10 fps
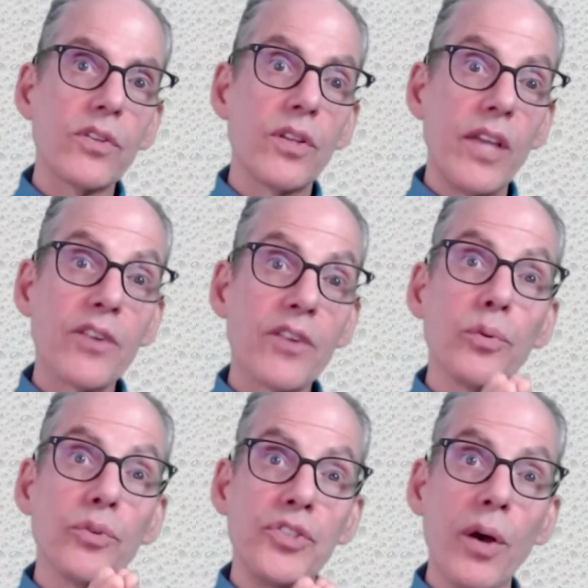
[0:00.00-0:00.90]
the
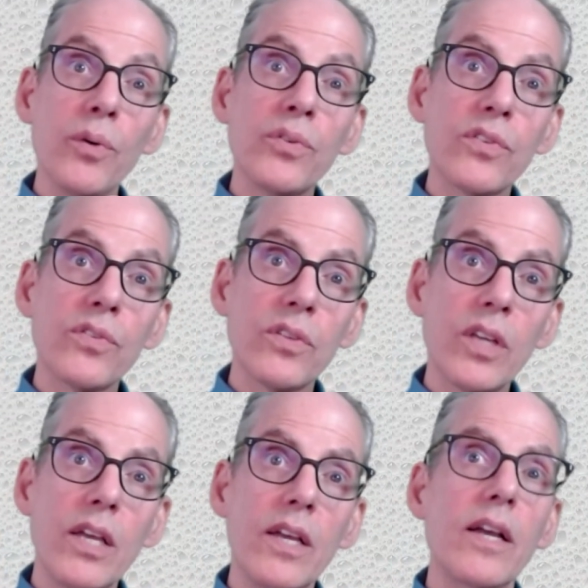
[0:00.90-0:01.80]
actual dose.
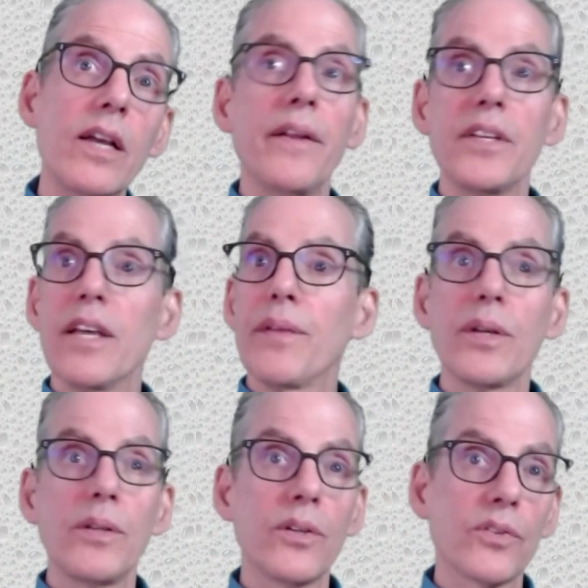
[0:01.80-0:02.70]
And again,
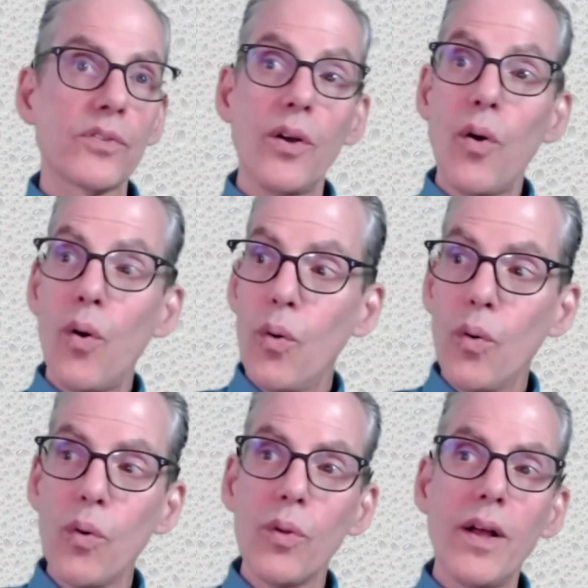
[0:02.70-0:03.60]
there's a
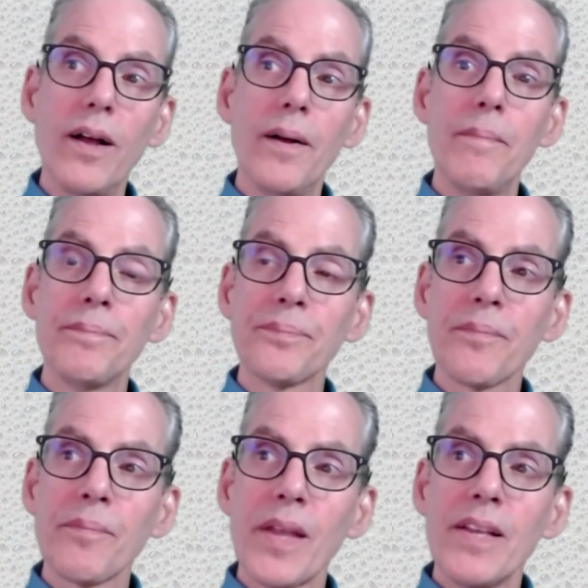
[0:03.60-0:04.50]
whole
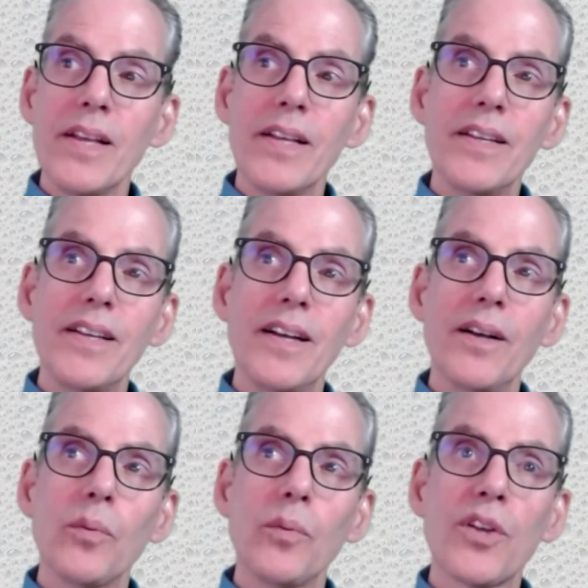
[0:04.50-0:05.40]

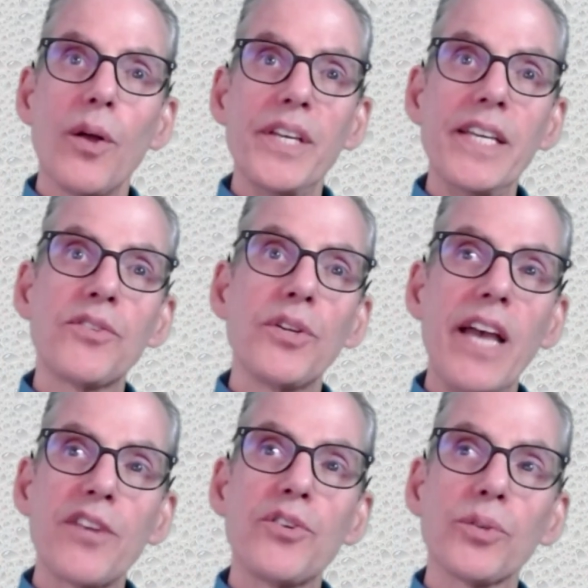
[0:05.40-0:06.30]
what's called the
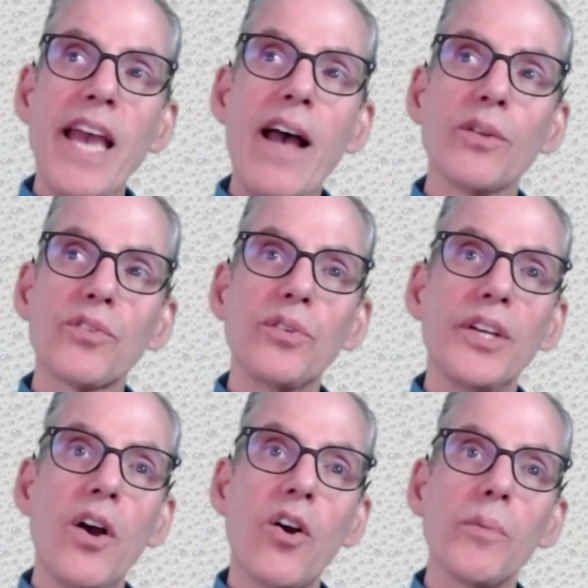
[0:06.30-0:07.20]
International Council
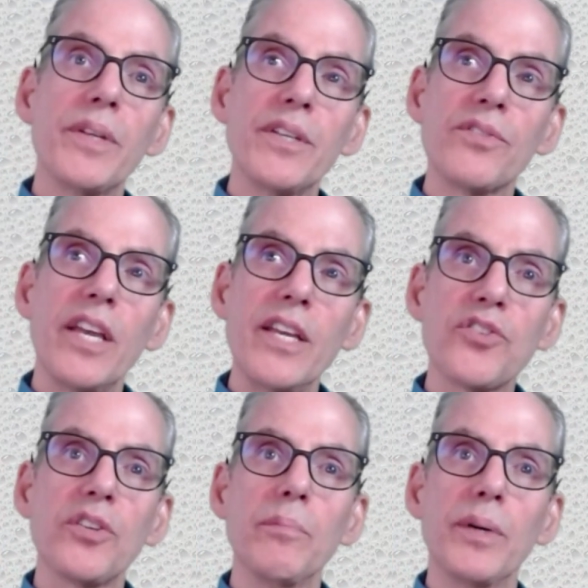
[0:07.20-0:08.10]
on
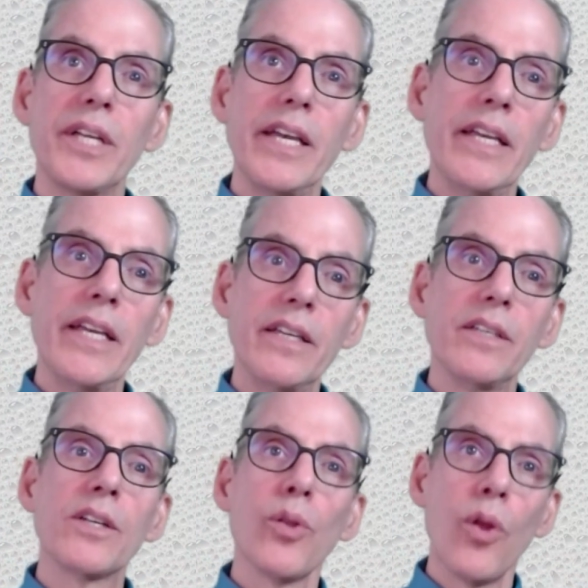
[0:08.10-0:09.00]
Harmonization, but a
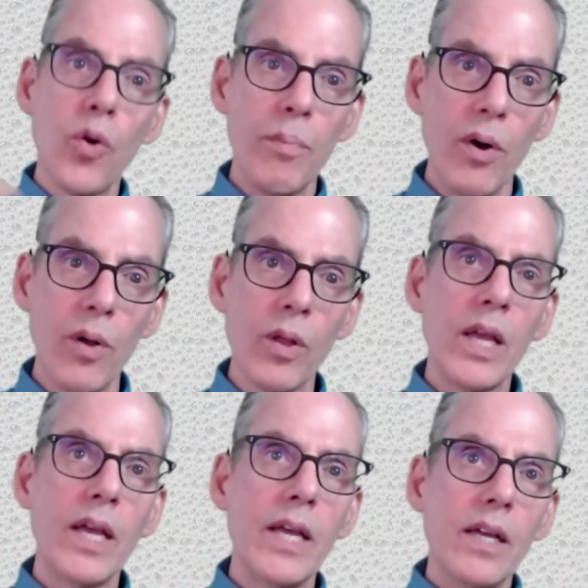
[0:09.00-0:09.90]
global
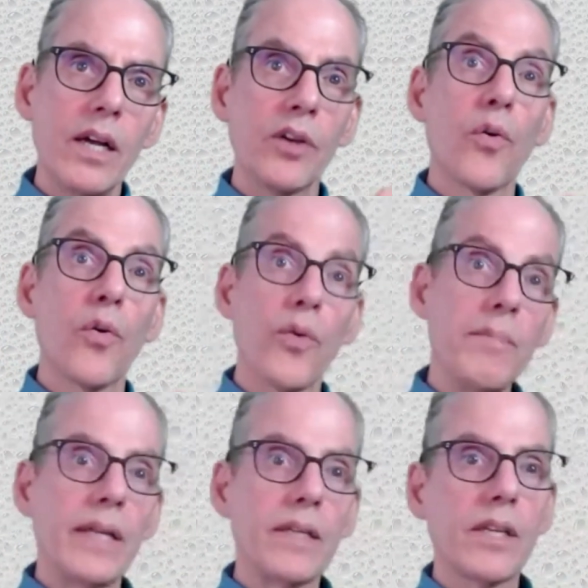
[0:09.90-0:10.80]

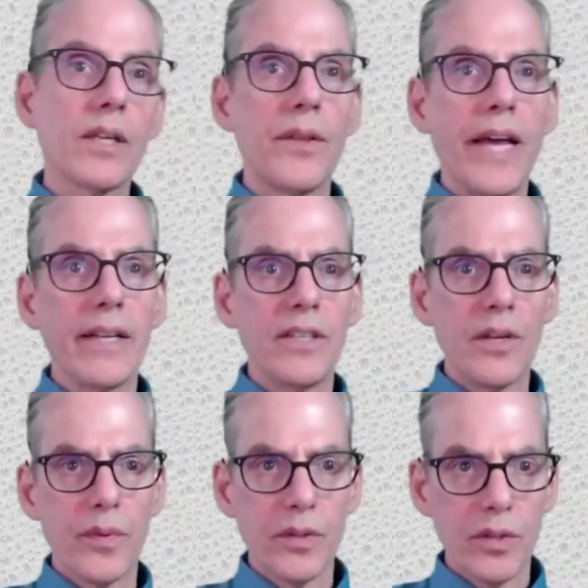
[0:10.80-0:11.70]
agreement that
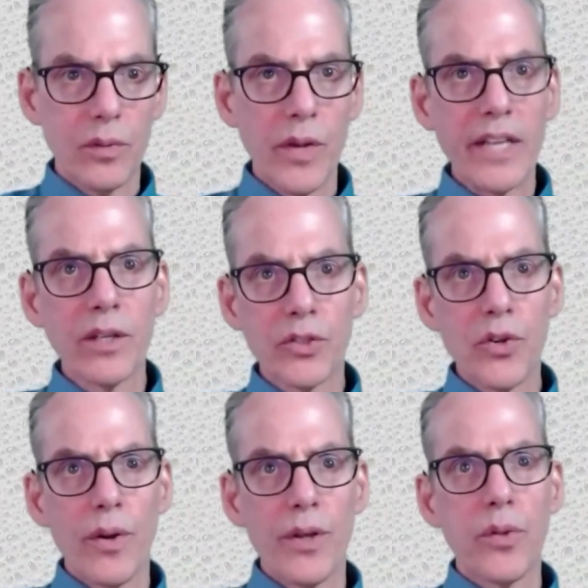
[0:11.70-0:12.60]
different
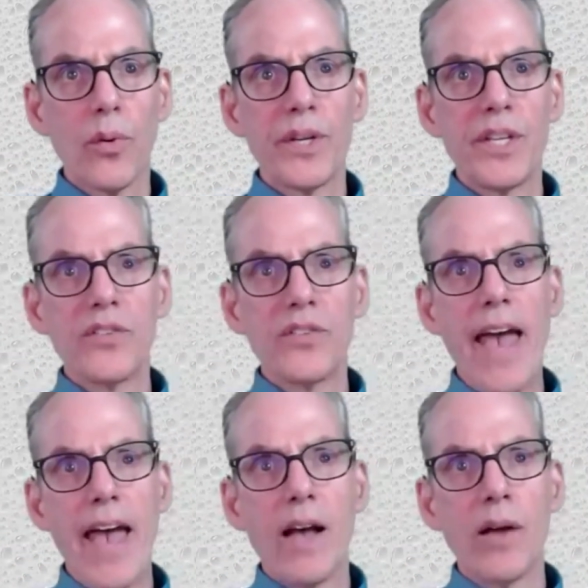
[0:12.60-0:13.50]
regulatory authorities
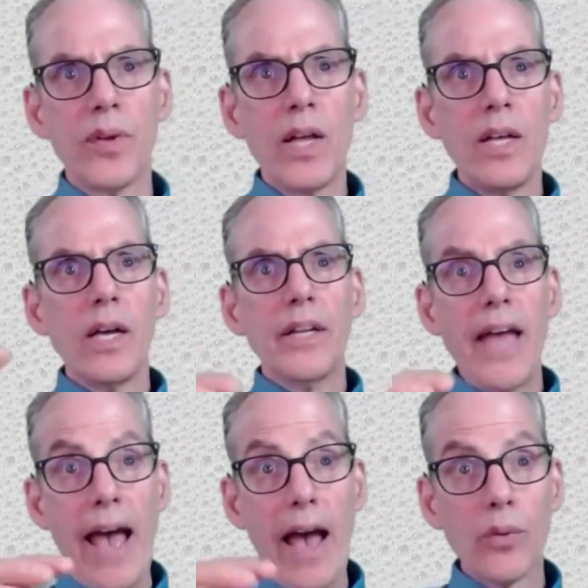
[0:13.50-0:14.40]
have on
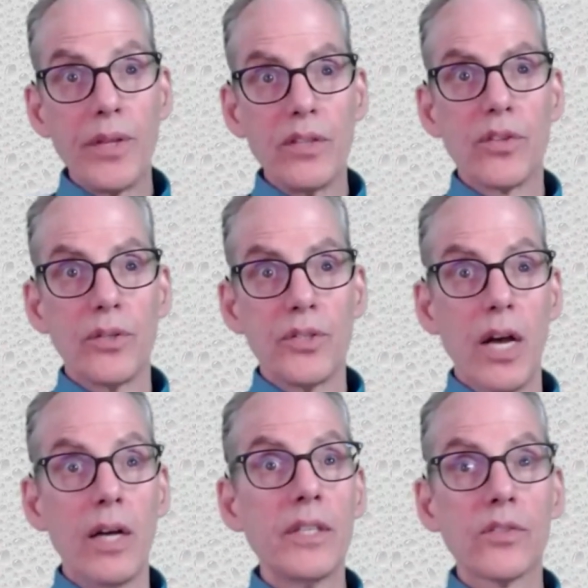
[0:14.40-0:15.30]
how these are
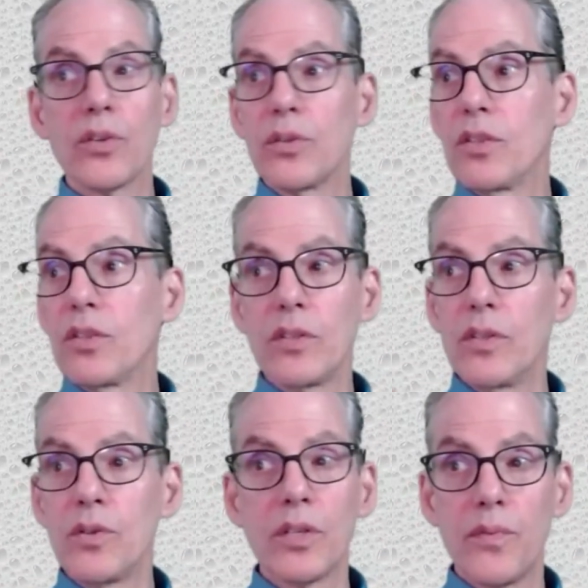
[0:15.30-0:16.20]
done. And so these,
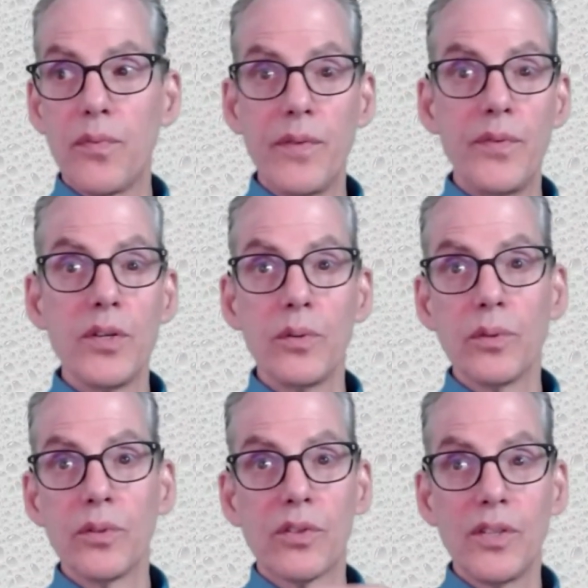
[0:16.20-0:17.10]
you can, if
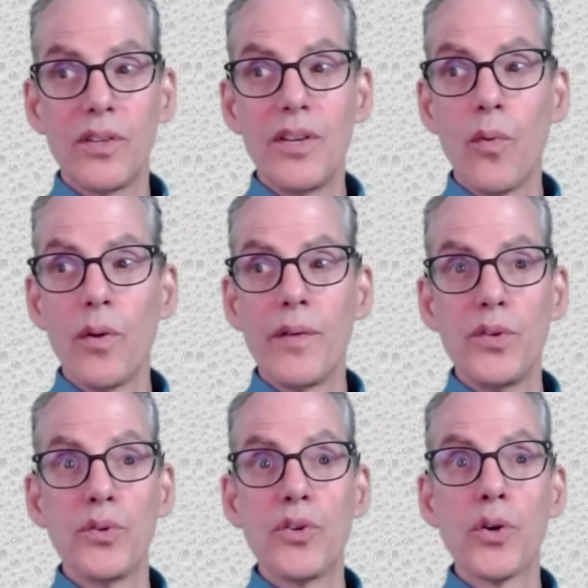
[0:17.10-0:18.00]

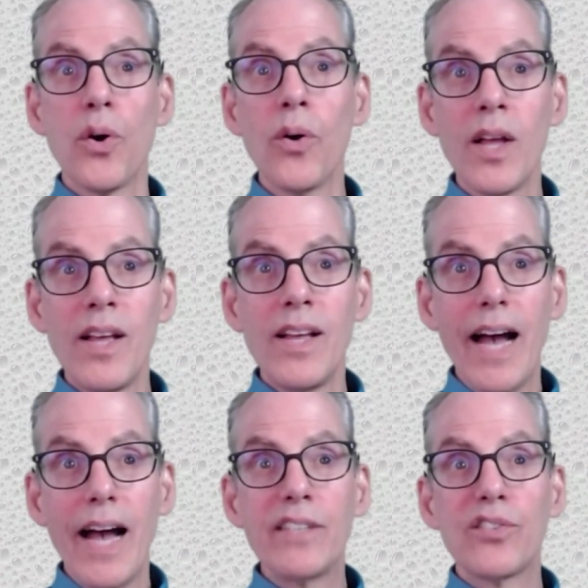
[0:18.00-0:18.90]
you Google
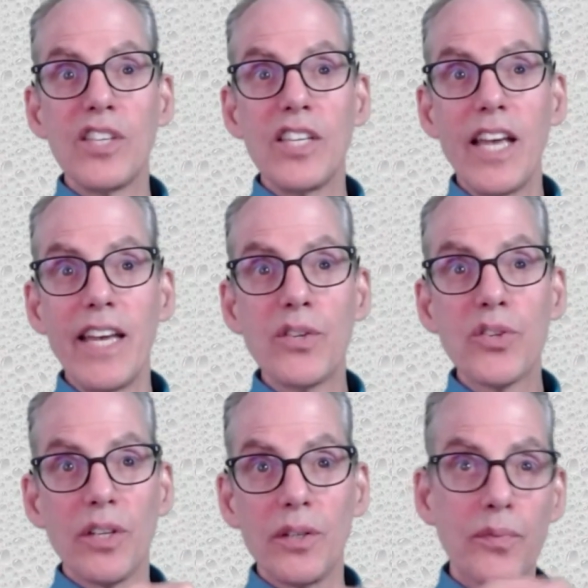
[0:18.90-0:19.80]

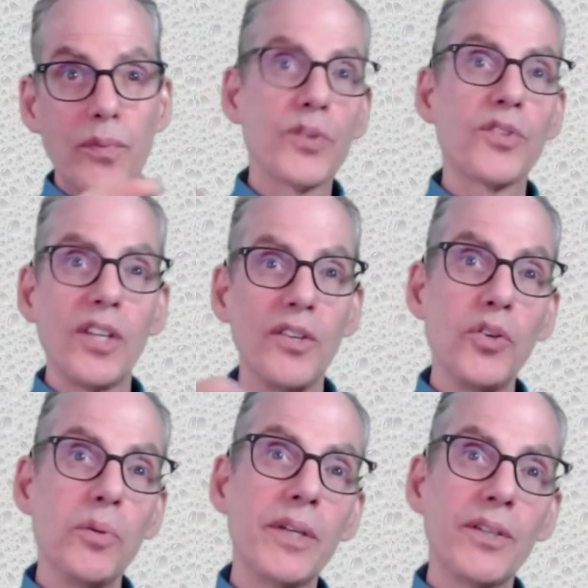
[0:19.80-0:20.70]
ICH and first in
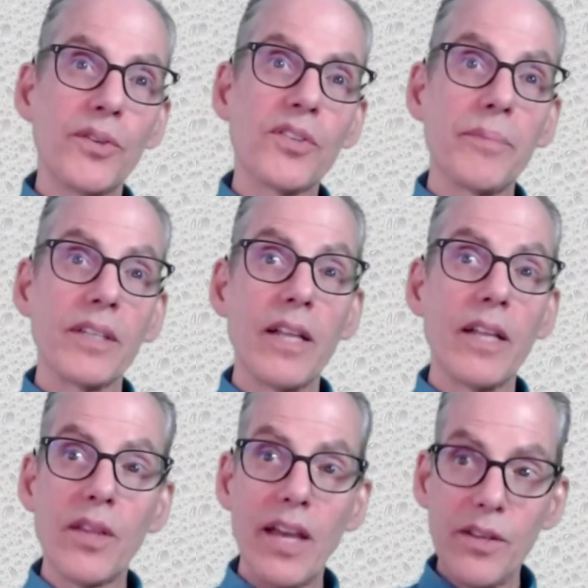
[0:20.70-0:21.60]
human or something
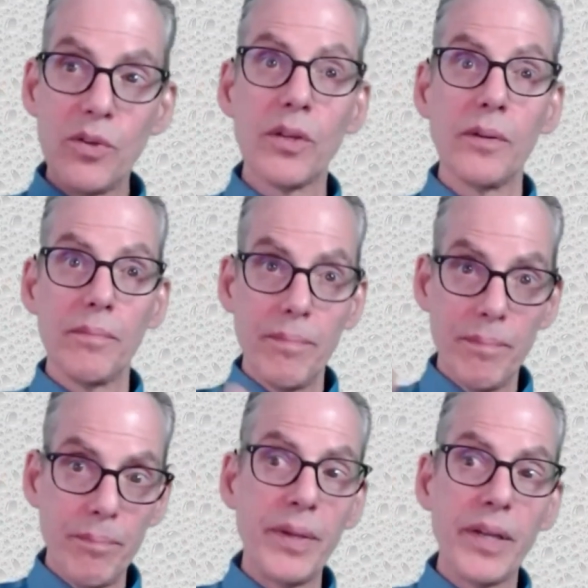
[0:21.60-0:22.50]
like that, you can
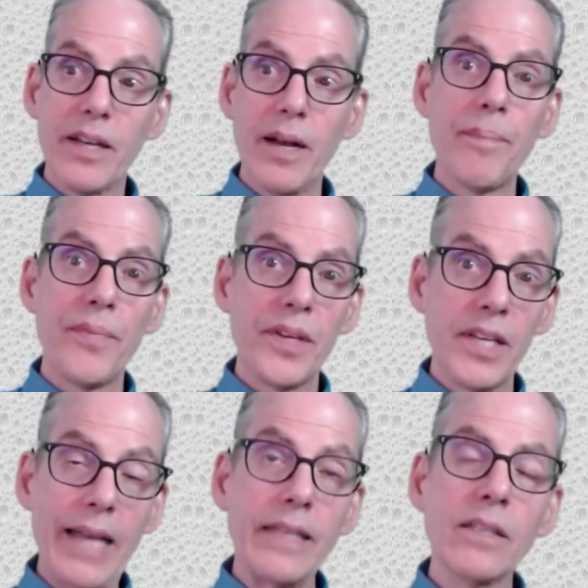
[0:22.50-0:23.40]
pick up the
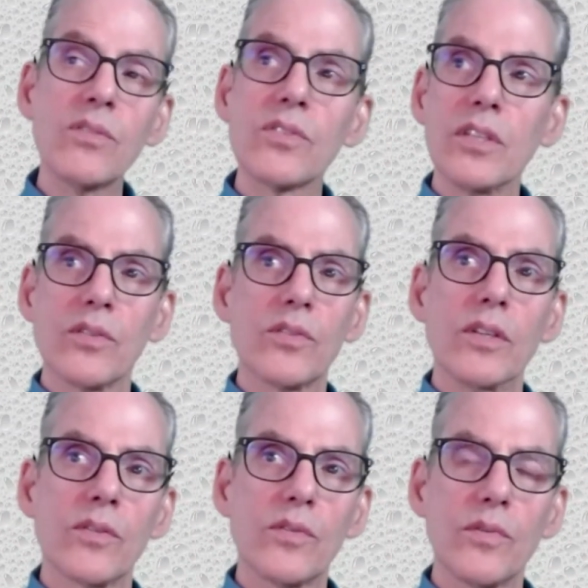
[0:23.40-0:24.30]
guidance.
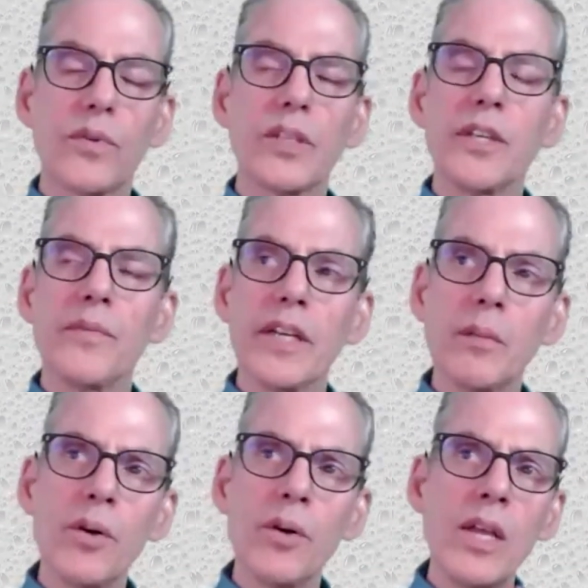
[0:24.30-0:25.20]
It's freely
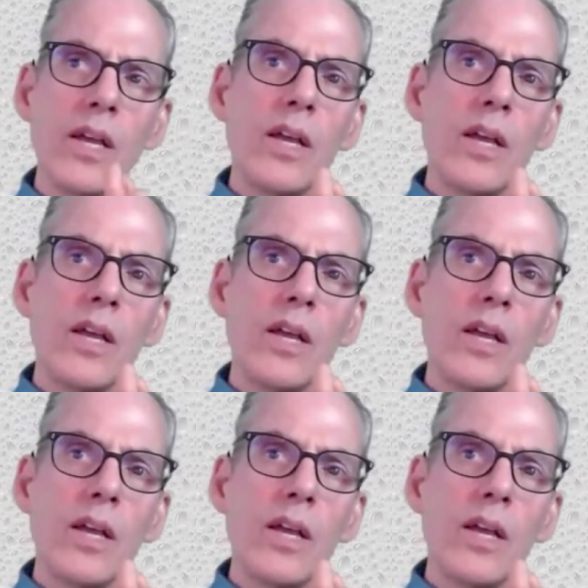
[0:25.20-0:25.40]
available.